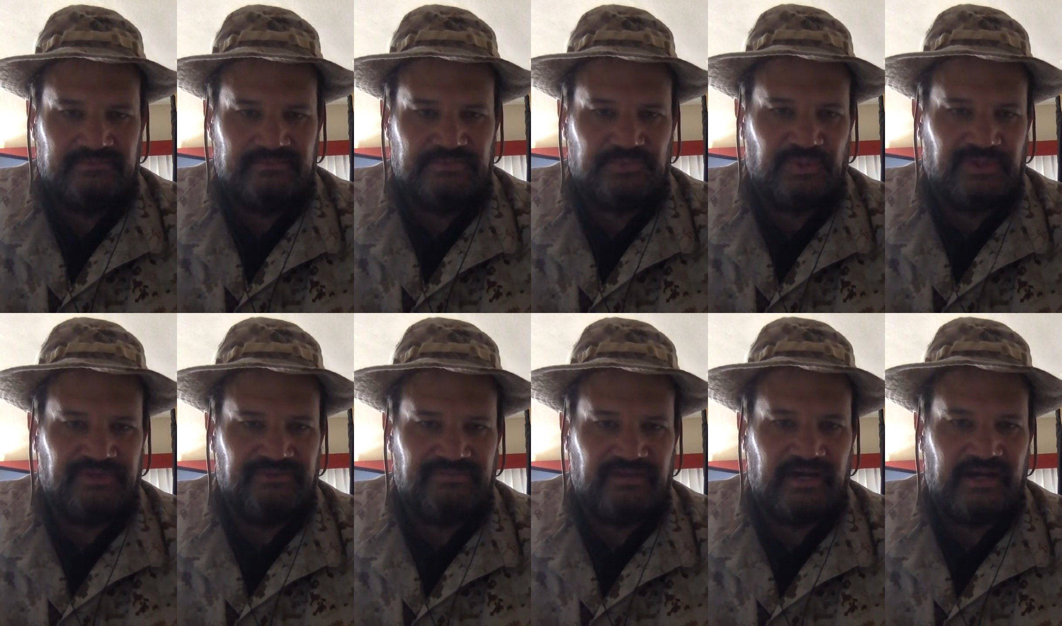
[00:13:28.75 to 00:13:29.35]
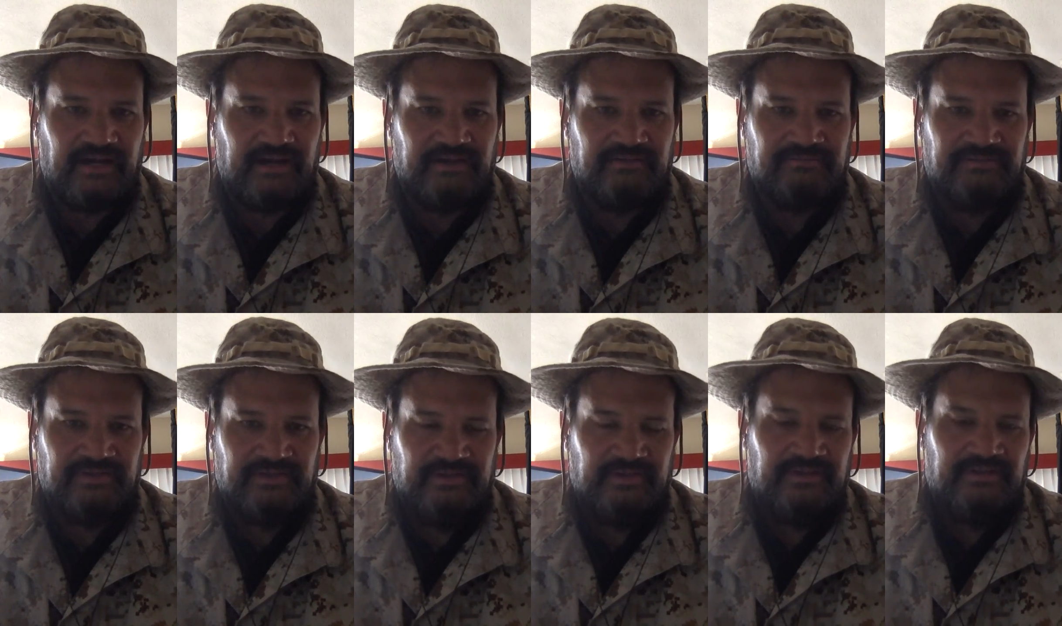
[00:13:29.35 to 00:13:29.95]

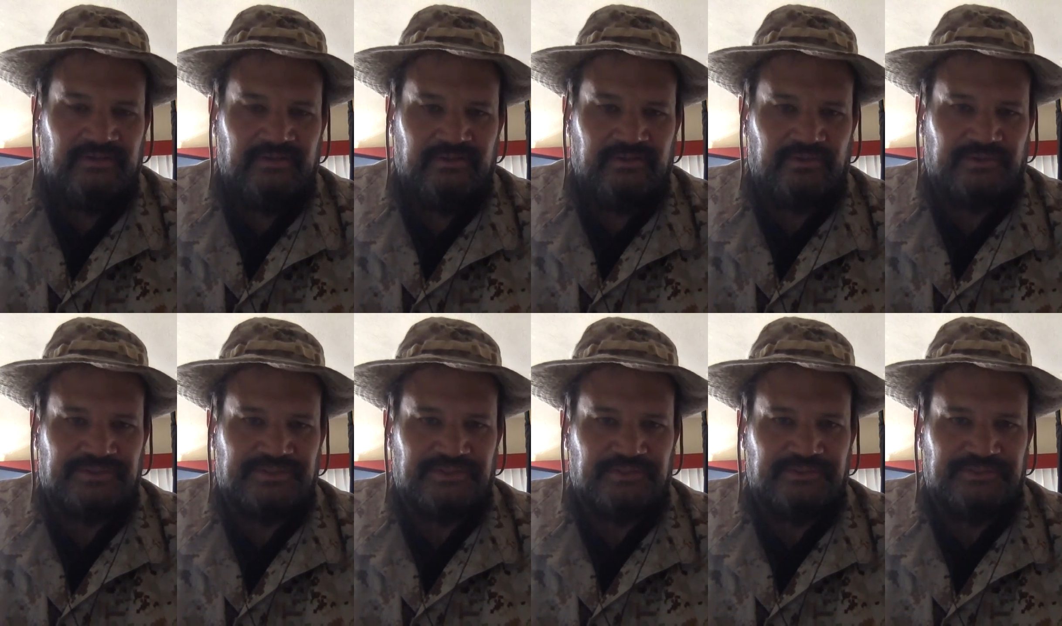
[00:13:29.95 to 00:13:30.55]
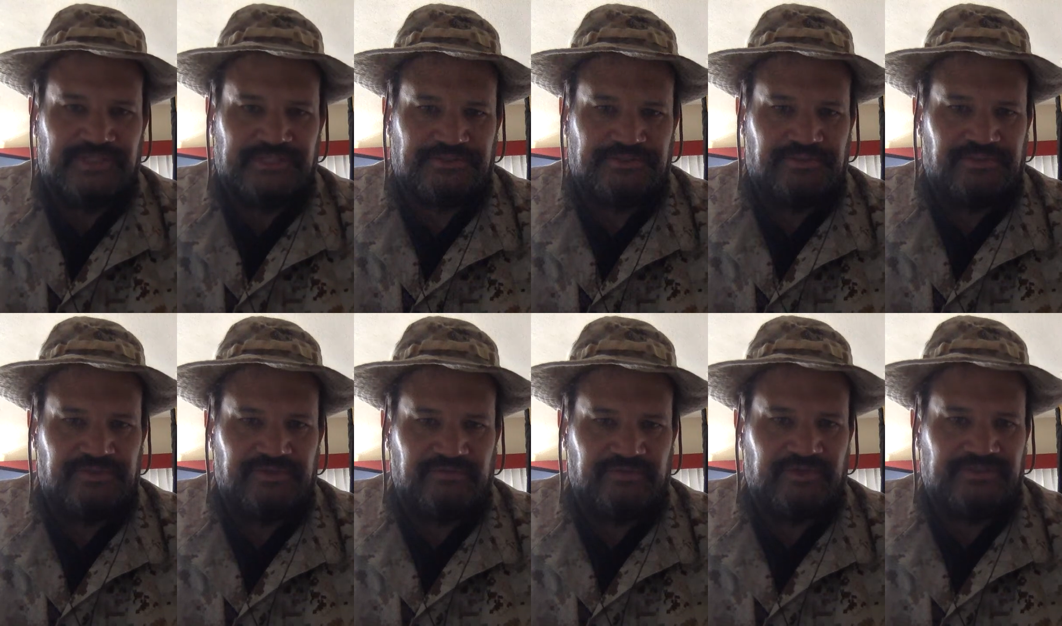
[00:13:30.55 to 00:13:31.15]
25 or so Jesuit
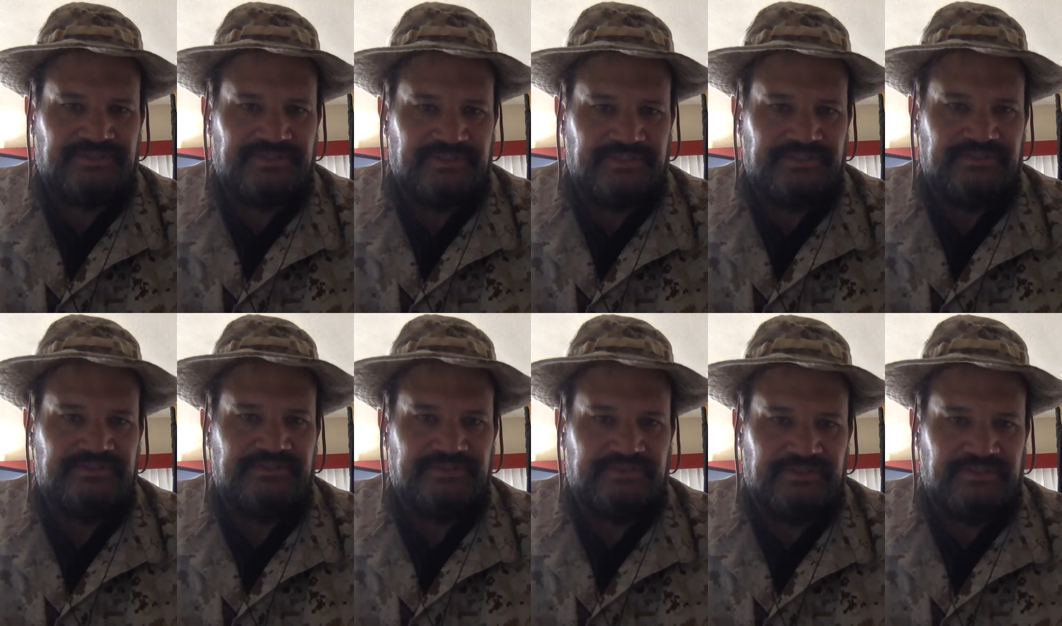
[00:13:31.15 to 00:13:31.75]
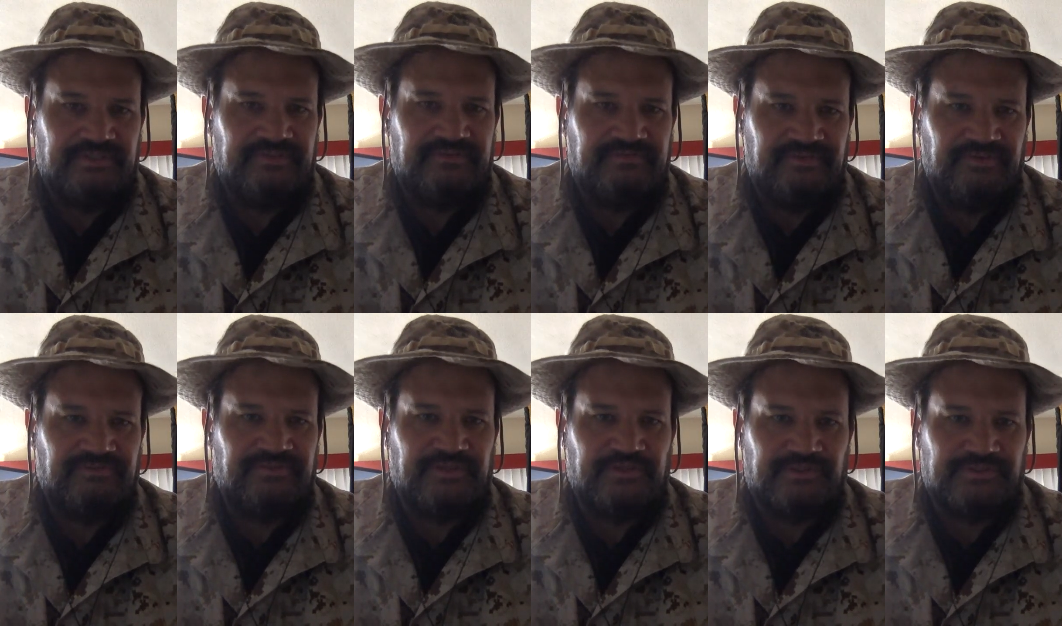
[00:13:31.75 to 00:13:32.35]
universities, the
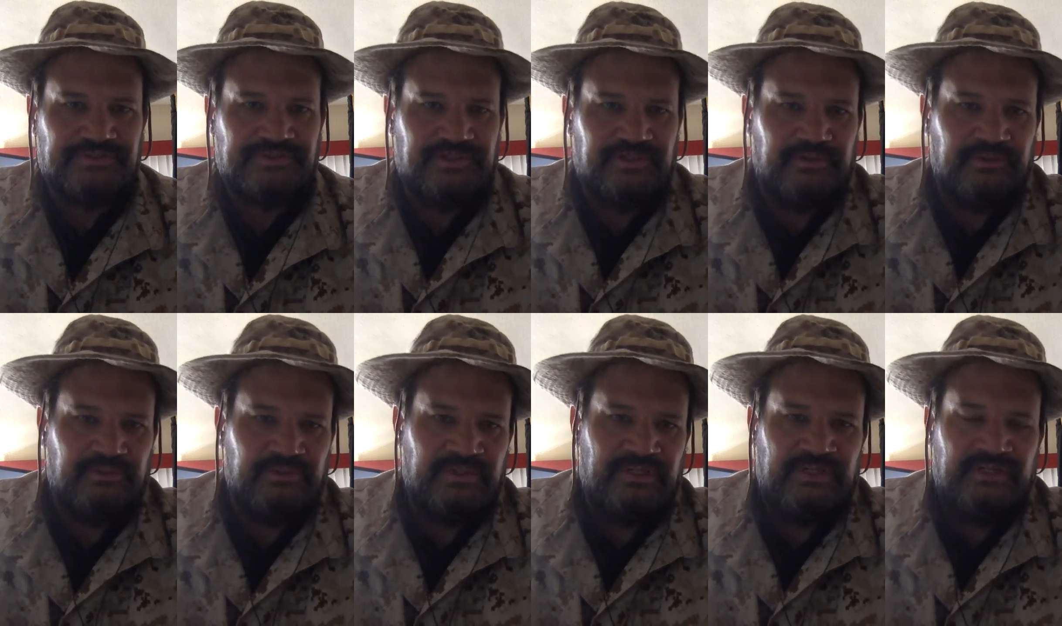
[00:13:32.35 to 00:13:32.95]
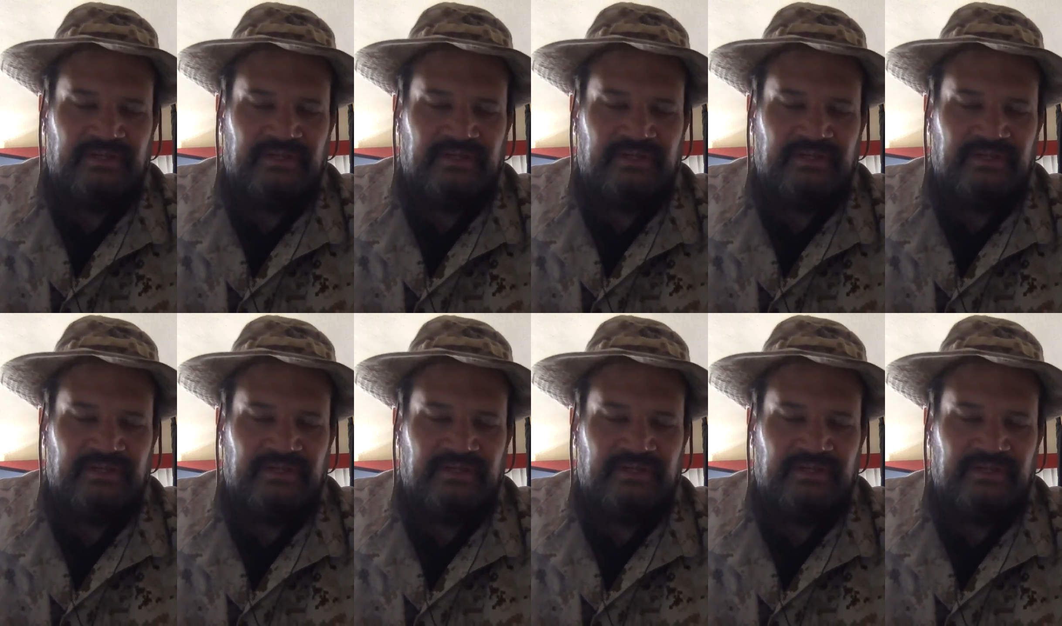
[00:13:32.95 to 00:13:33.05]
50 or so